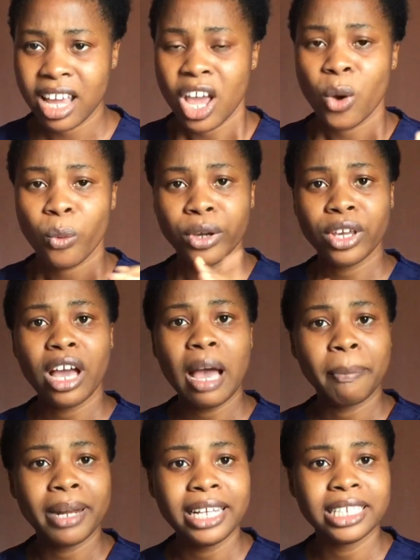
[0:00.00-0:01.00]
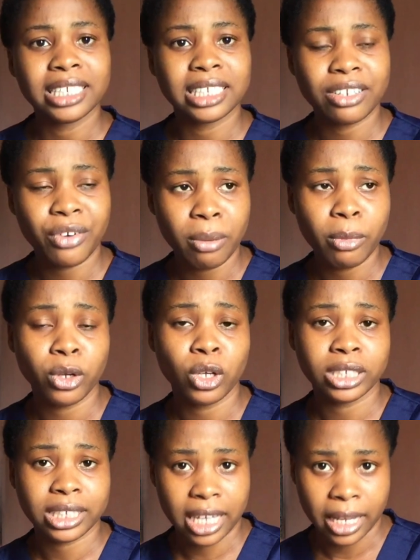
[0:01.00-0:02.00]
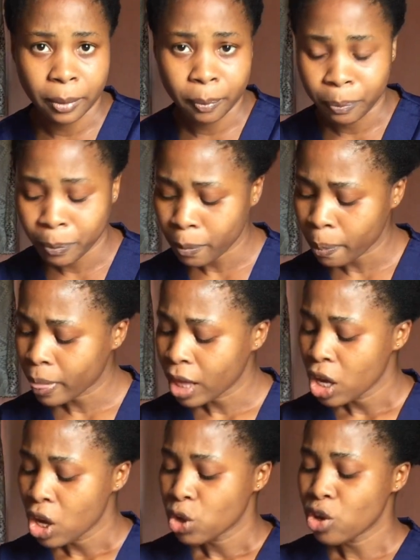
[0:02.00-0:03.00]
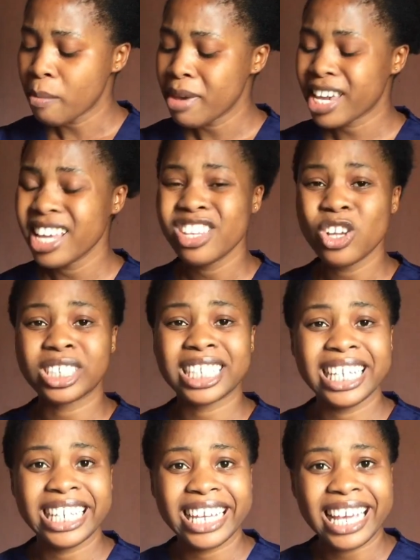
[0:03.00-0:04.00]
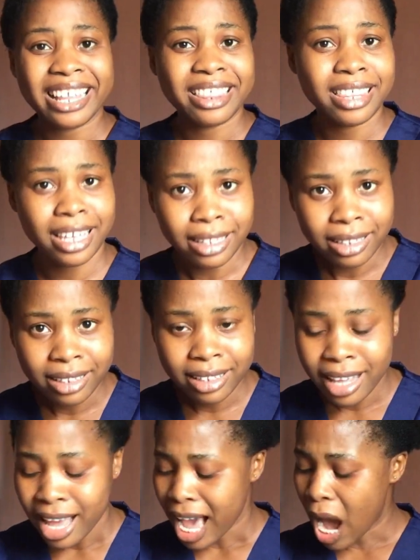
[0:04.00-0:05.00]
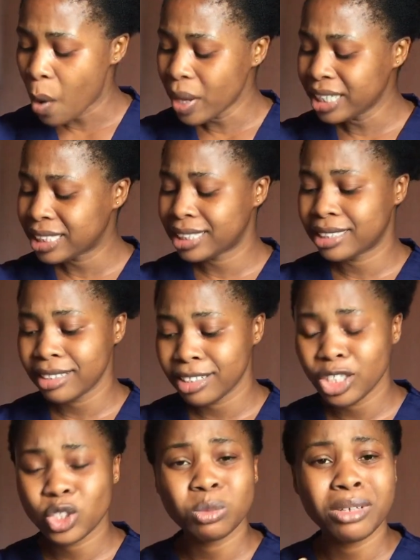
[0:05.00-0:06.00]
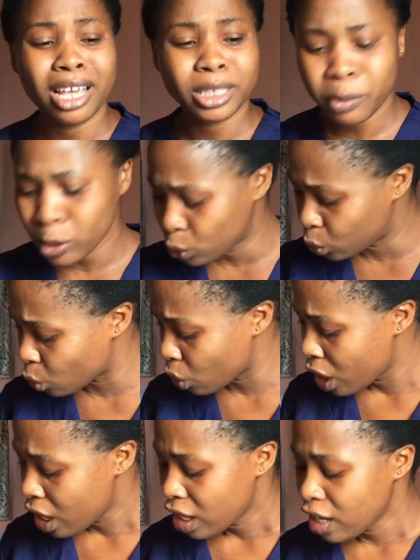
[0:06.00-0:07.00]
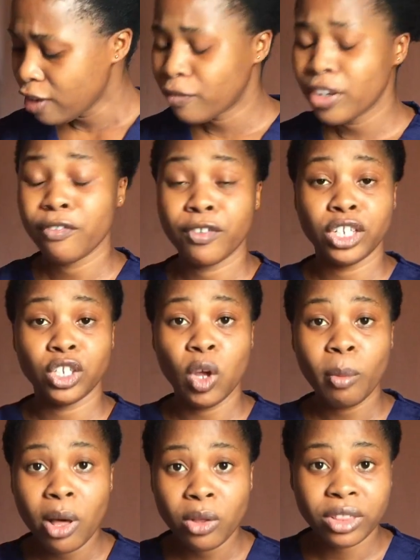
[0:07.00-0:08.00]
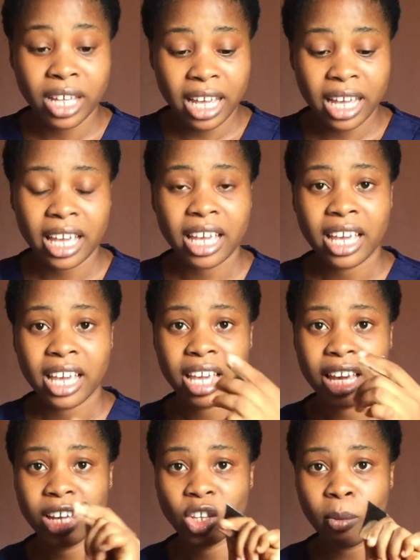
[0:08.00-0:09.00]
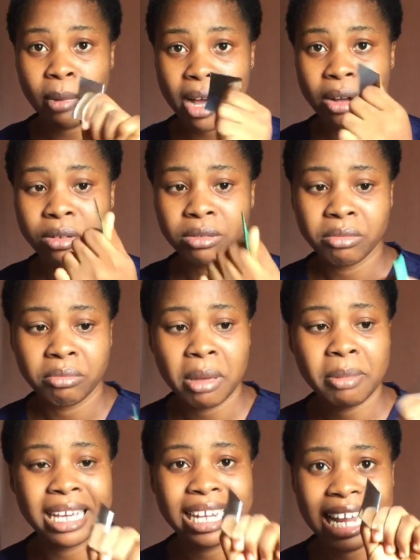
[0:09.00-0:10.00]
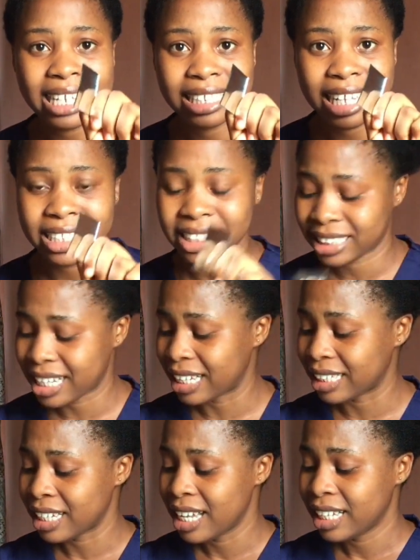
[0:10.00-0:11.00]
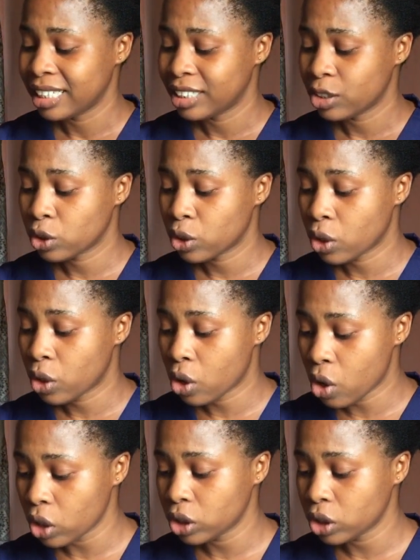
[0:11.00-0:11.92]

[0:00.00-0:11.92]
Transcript: when you're applying this cream on your skin, you're making your skin layer thin, and when it is thin, it will be exposed to, if for the normal day, a normal maybe glass like this can cut